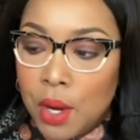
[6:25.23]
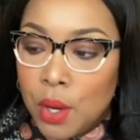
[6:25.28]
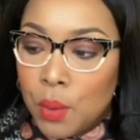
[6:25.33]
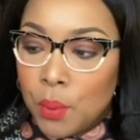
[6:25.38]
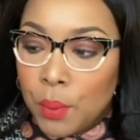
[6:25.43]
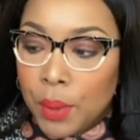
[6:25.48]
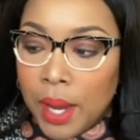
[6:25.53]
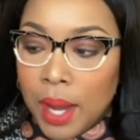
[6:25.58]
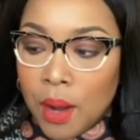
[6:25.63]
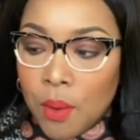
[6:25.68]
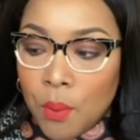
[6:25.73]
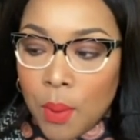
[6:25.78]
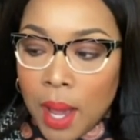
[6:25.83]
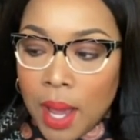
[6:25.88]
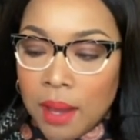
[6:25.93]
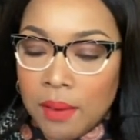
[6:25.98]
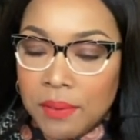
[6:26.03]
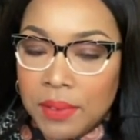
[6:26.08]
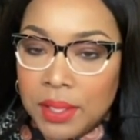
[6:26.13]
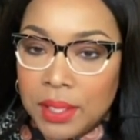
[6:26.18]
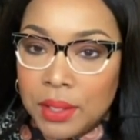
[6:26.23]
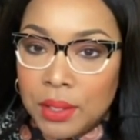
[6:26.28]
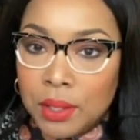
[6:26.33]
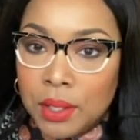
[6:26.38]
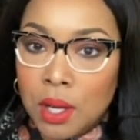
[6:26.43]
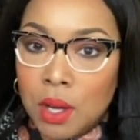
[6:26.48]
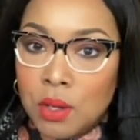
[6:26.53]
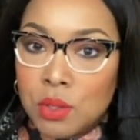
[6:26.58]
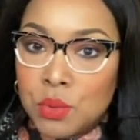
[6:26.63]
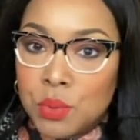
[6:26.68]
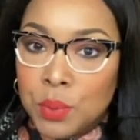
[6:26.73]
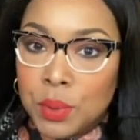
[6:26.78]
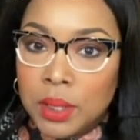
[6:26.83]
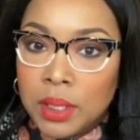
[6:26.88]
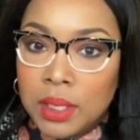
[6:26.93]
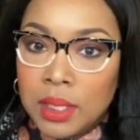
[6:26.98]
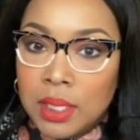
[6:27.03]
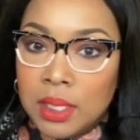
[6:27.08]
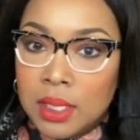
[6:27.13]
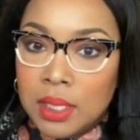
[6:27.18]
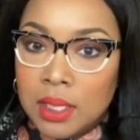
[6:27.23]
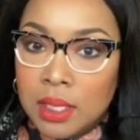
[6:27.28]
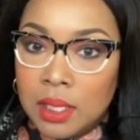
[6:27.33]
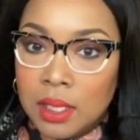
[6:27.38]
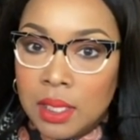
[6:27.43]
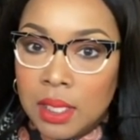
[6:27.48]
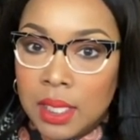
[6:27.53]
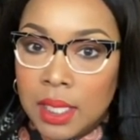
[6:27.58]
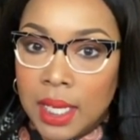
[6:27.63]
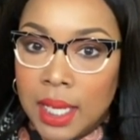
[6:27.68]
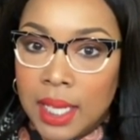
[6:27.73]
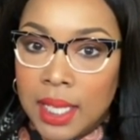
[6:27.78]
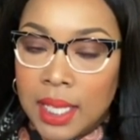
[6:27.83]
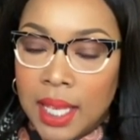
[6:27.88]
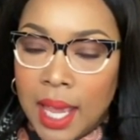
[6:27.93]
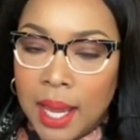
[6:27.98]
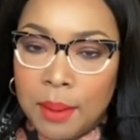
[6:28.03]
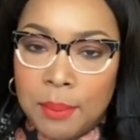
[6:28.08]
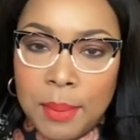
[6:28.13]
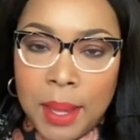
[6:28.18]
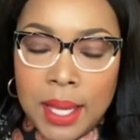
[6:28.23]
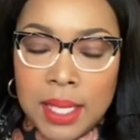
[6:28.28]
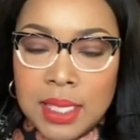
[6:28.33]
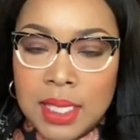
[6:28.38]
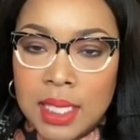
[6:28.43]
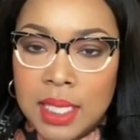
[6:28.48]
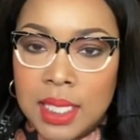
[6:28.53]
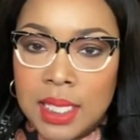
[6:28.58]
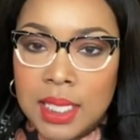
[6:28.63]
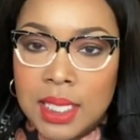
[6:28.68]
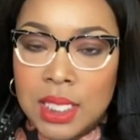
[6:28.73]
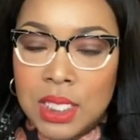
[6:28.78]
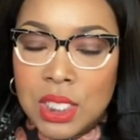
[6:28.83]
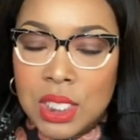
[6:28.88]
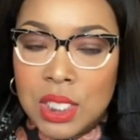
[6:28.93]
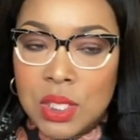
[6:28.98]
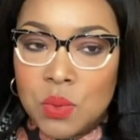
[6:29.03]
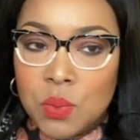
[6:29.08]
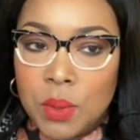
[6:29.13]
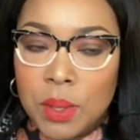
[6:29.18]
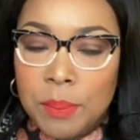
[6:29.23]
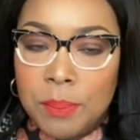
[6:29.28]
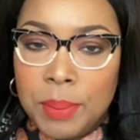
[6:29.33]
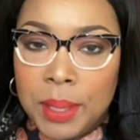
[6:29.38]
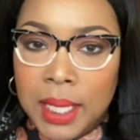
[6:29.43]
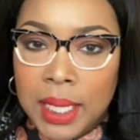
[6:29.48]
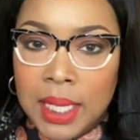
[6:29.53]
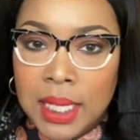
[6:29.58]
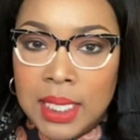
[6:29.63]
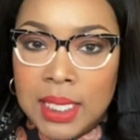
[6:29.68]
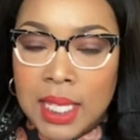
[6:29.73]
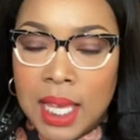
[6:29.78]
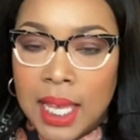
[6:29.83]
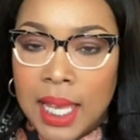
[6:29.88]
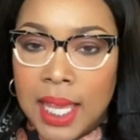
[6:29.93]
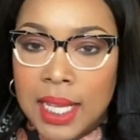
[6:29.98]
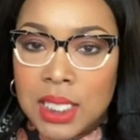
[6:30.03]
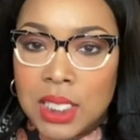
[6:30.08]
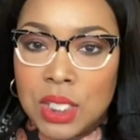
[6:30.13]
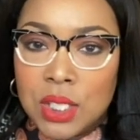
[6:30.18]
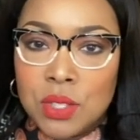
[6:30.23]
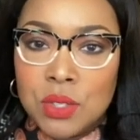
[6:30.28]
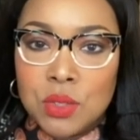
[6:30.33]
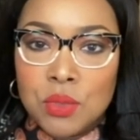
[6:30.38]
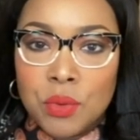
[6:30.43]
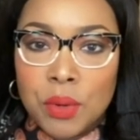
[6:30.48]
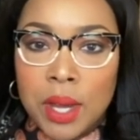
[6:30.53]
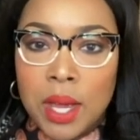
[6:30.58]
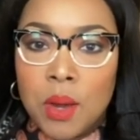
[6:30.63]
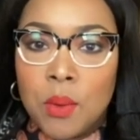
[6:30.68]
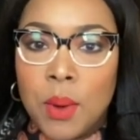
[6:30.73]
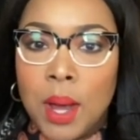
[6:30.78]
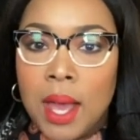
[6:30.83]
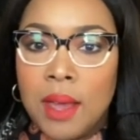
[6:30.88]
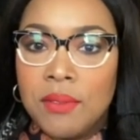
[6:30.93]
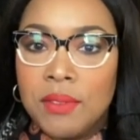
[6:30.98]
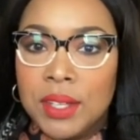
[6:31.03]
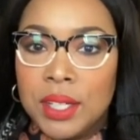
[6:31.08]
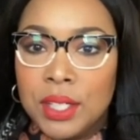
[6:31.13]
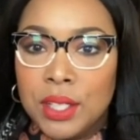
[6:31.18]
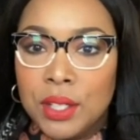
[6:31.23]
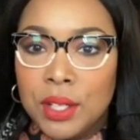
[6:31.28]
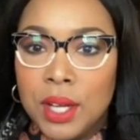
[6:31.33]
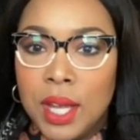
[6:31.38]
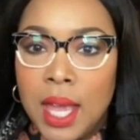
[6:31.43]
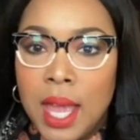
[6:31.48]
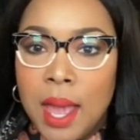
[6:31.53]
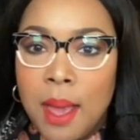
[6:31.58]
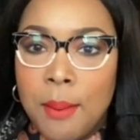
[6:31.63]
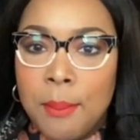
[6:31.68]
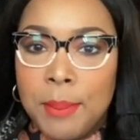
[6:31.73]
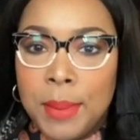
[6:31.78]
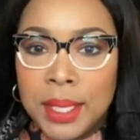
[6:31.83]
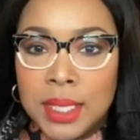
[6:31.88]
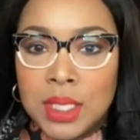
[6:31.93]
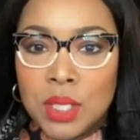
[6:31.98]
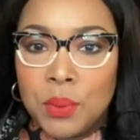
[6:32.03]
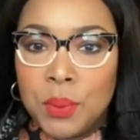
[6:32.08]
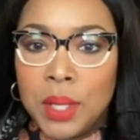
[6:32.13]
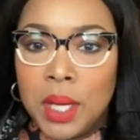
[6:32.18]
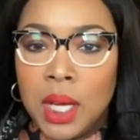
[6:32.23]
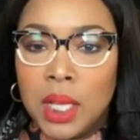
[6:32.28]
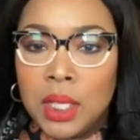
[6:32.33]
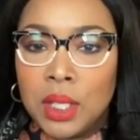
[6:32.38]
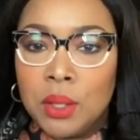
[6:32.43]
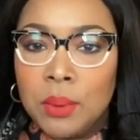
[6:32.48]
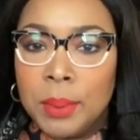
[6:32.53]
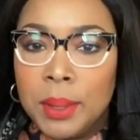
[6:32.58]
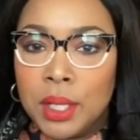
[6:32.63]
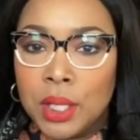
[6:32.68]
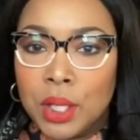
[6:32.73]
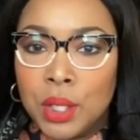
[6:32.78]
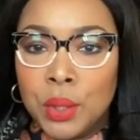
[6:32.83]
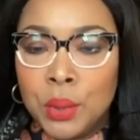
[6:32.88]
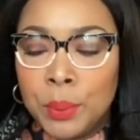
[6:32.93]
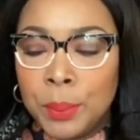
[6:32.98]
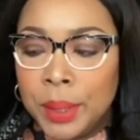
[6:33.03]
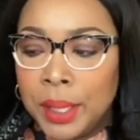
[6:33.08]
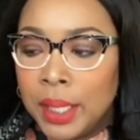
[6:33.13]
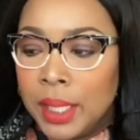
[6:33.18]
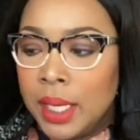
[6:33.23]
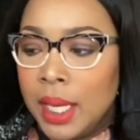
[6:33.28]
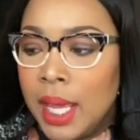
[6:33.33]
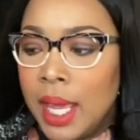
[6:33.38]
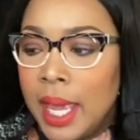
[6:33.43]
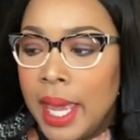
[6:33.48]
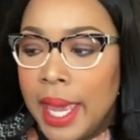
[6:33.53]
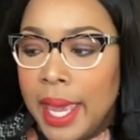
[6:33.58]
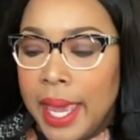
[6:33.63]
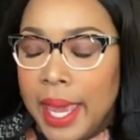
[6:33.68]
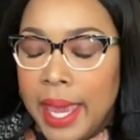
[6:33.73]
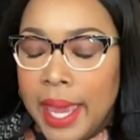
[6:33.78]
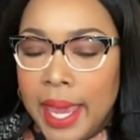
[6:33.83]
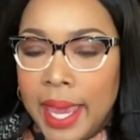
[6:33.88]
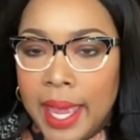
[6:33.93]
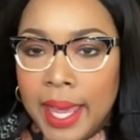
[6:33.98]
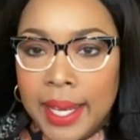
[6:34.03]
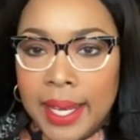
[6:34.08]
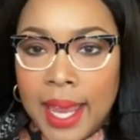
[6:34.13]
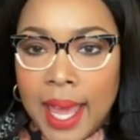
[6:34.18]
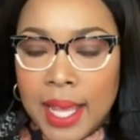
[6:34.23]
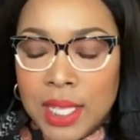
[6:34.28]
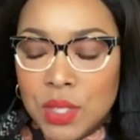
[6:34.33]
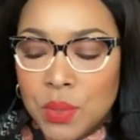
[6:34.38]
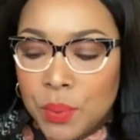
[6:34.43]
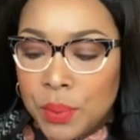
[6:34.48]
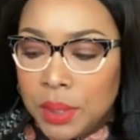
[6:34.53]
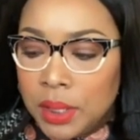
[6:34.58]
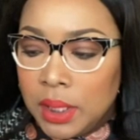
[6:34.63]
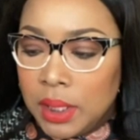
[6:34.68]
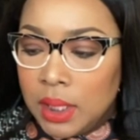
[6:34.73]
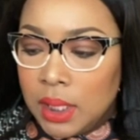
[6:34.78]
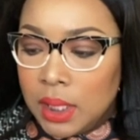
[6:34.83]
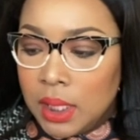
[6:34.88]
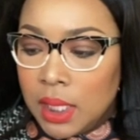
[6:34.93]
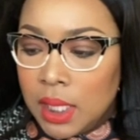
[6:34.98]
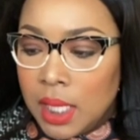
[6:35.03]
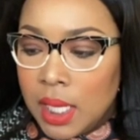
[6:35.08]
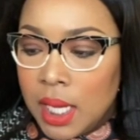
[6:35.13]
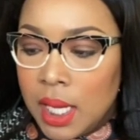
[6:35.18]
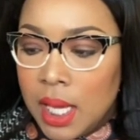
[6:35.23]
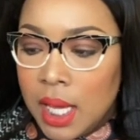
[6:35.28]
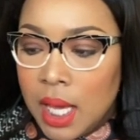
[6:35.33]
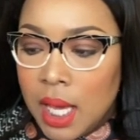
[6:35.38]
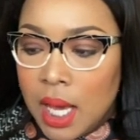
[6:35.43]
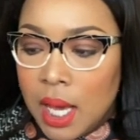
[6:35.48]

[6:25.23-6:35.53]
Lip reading: Red wine vinegar goes really good in like Mexican dishes with beans. I like to use red wine vinegar, mix it with a little bit of cumin, and that's really good.